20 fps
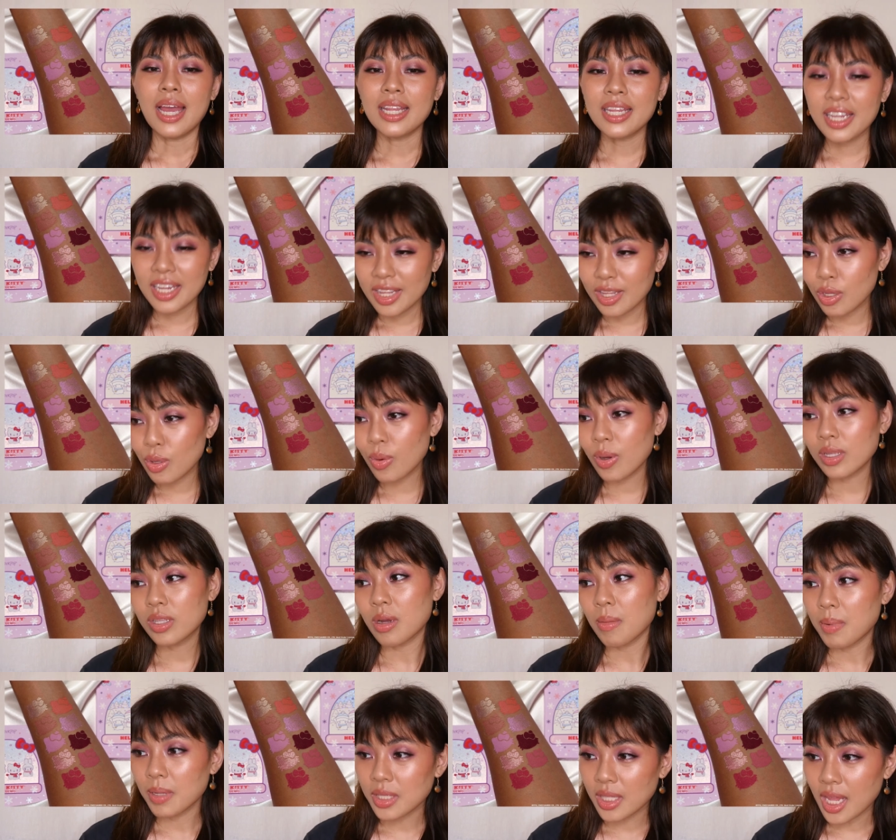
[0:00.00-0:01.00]
didn't do a
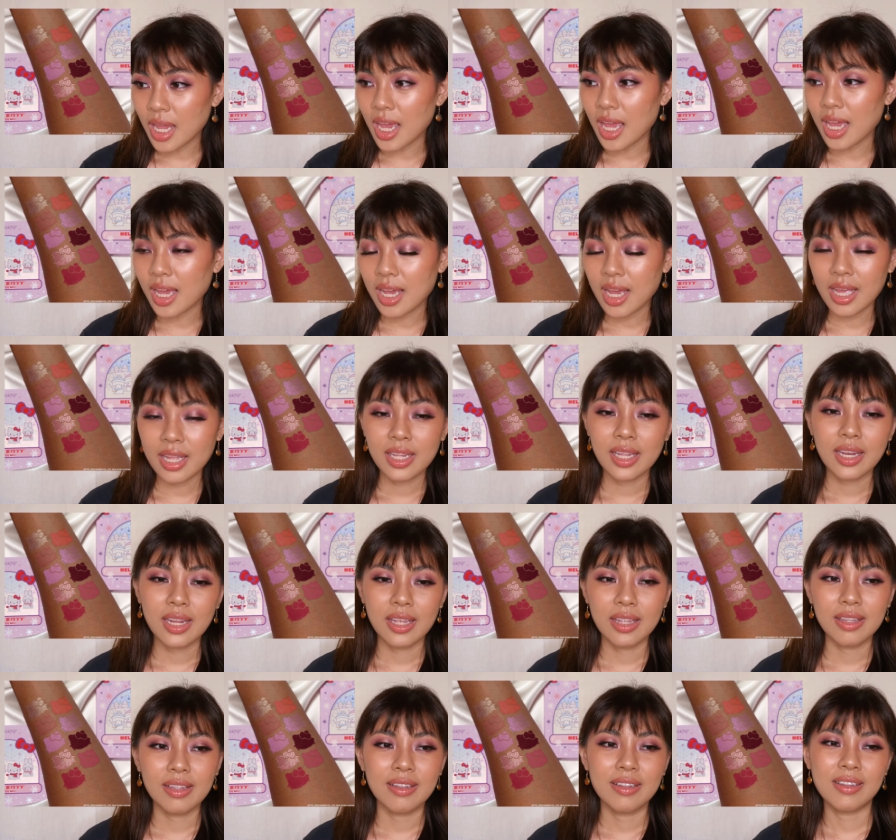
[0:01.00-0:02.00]
double take. I
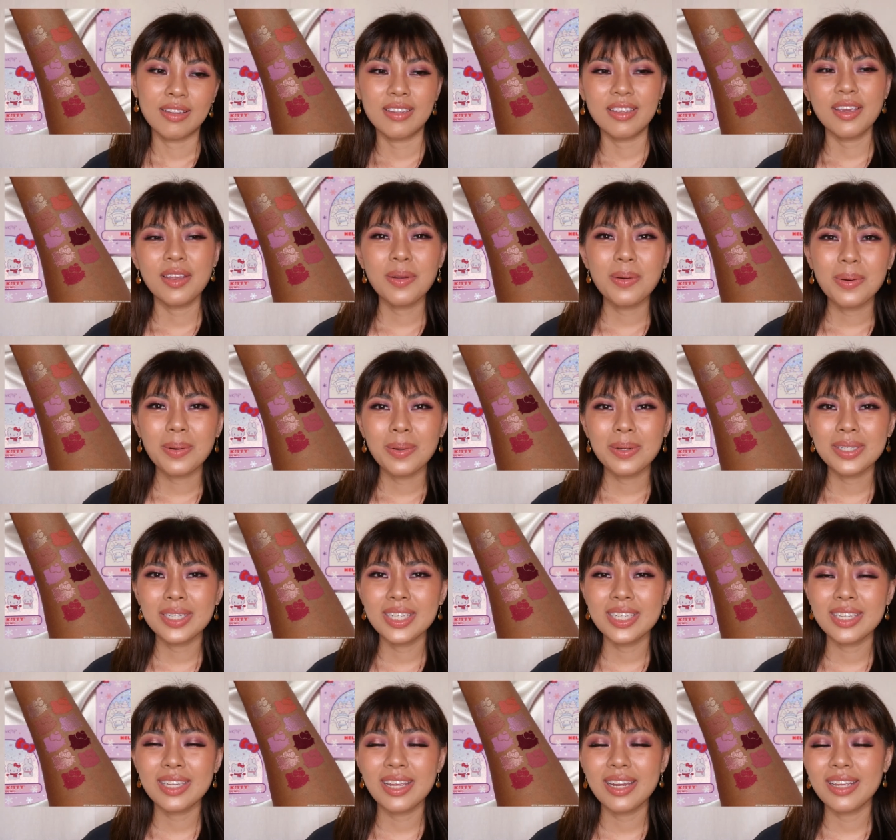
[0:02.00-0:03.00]
didn't, you know, it
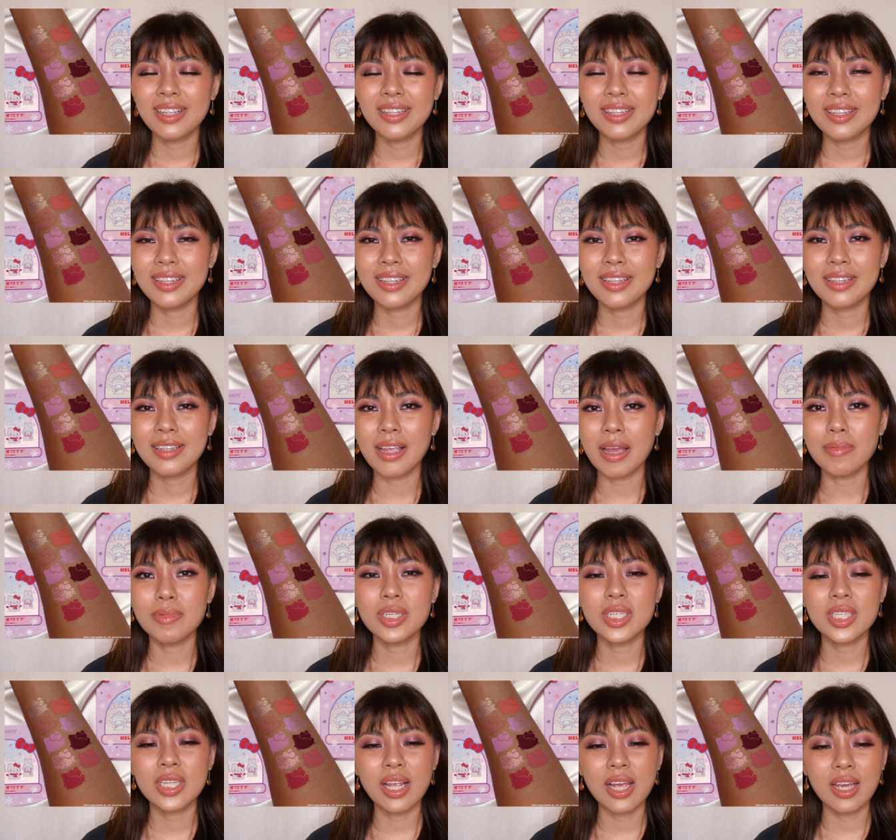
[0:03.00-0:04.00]
just didn't. I'm
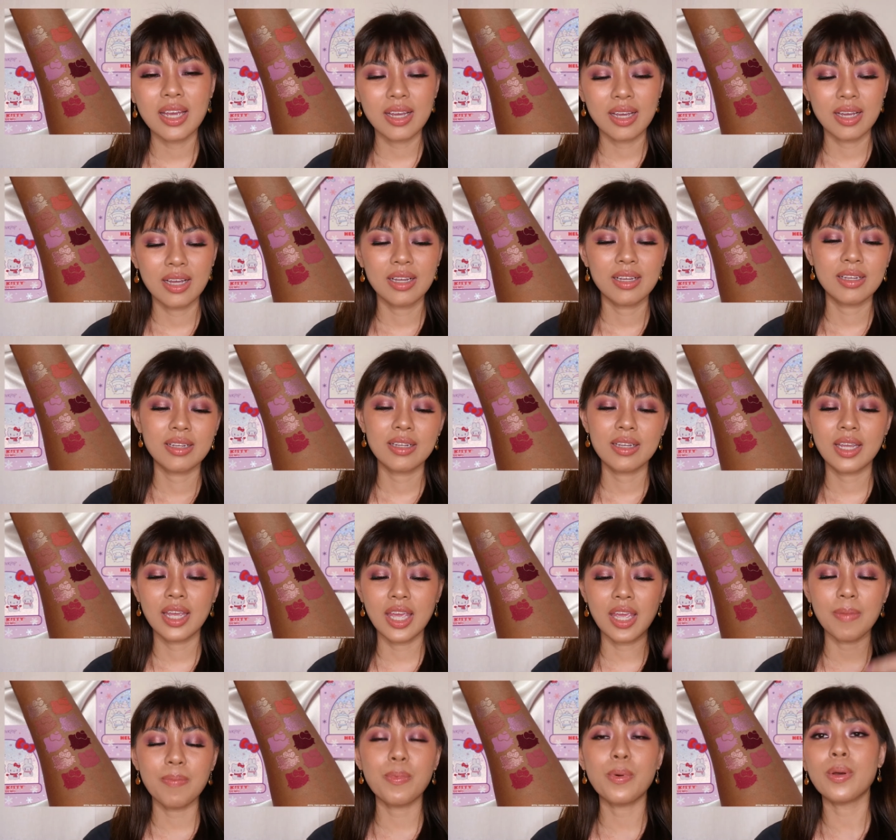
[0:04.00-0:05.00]
just like
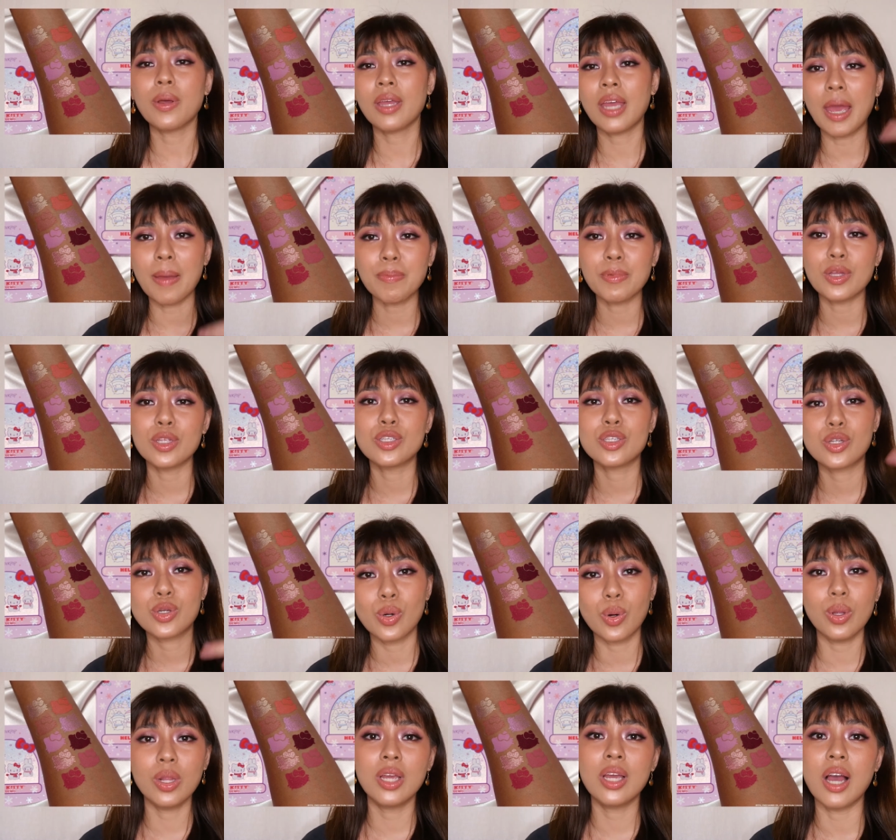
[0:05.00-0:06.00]
kept on
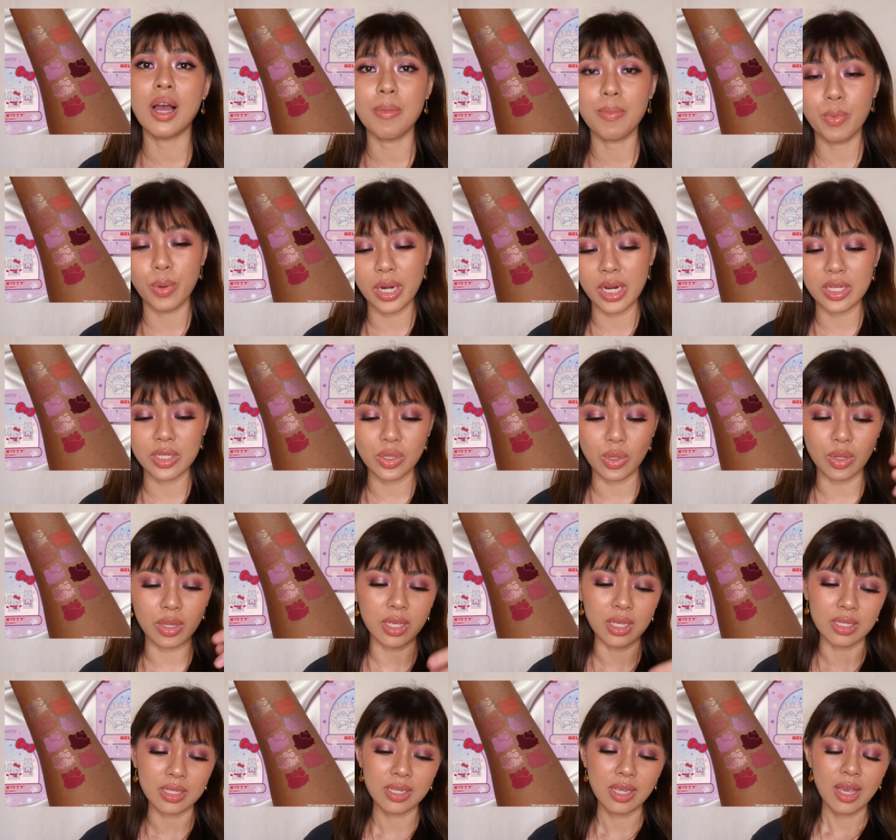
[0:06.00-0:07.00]
scrolling up when I saw
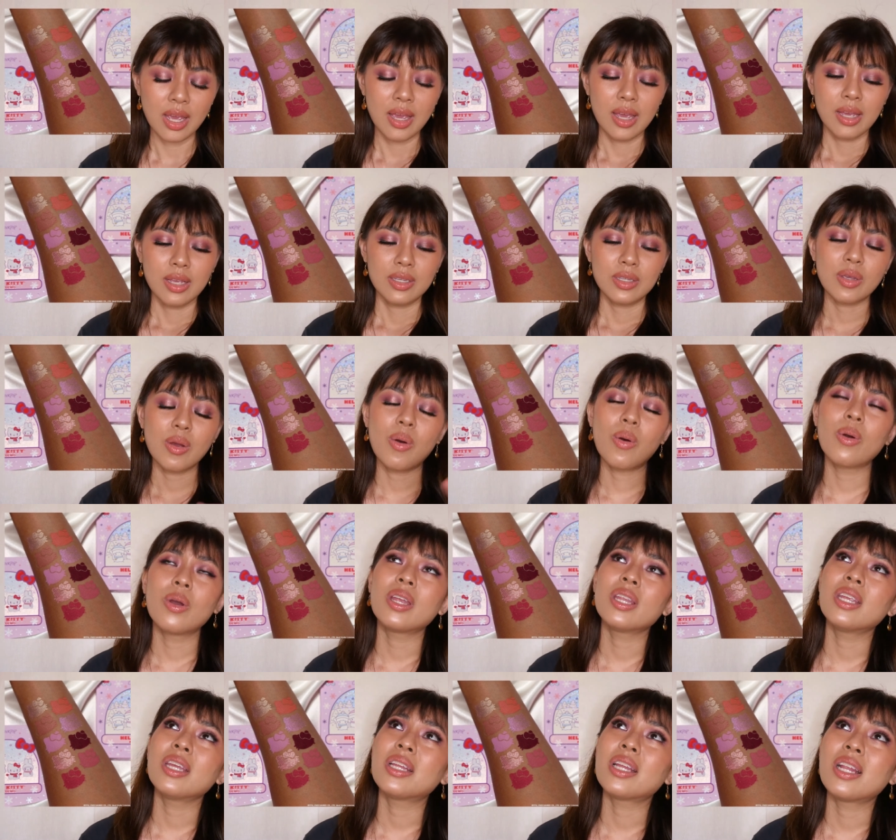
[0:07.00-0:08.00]
this. So,
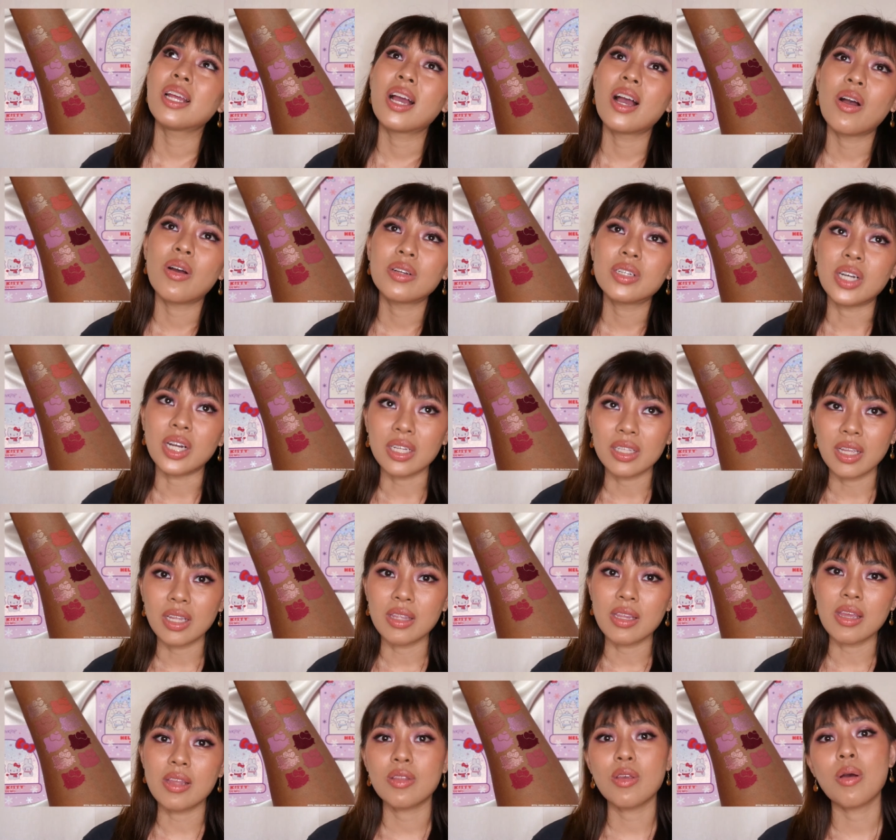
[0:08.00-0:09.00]
hindi talaga
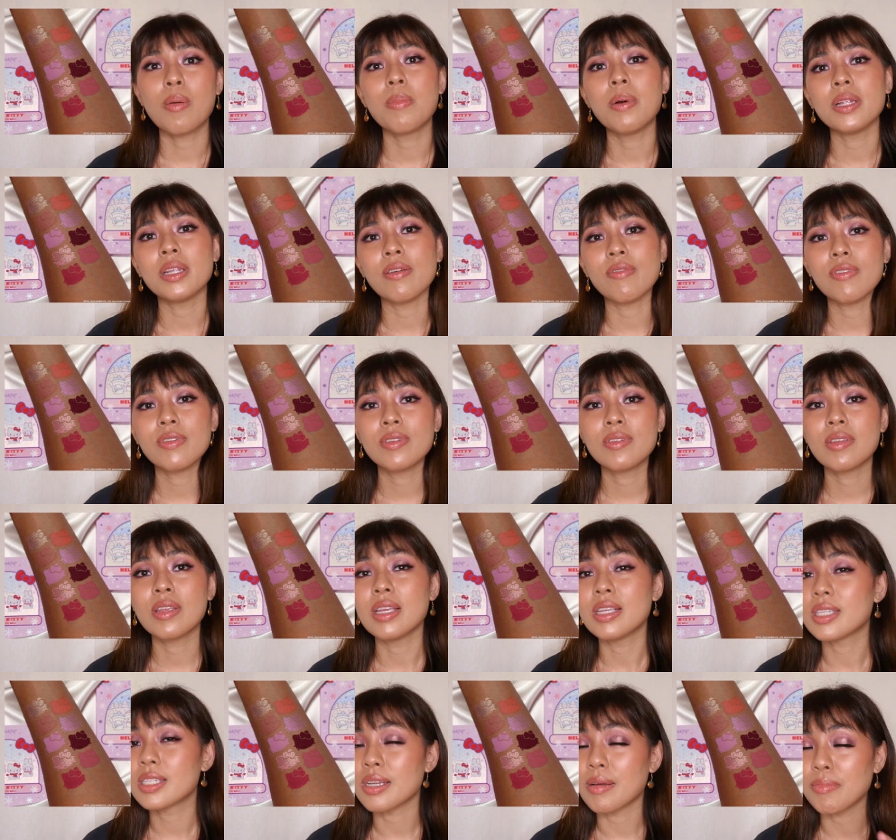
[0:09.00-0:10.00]
attracted dito. But if
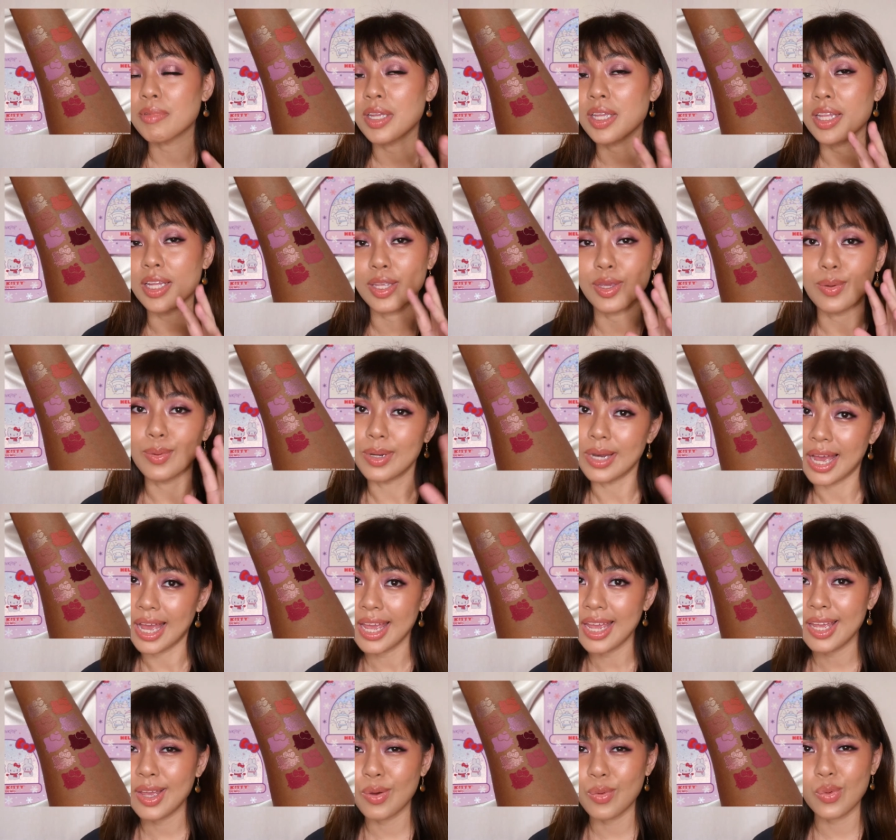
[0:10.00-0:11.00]
it's something that you
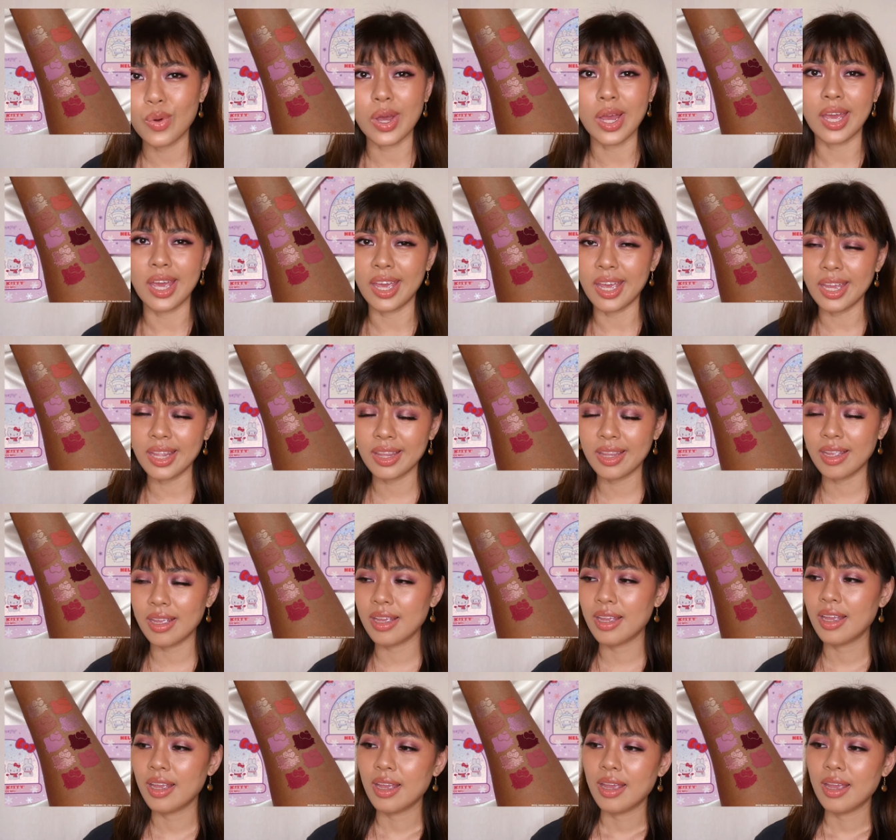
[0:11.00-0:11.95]
like, go ahead.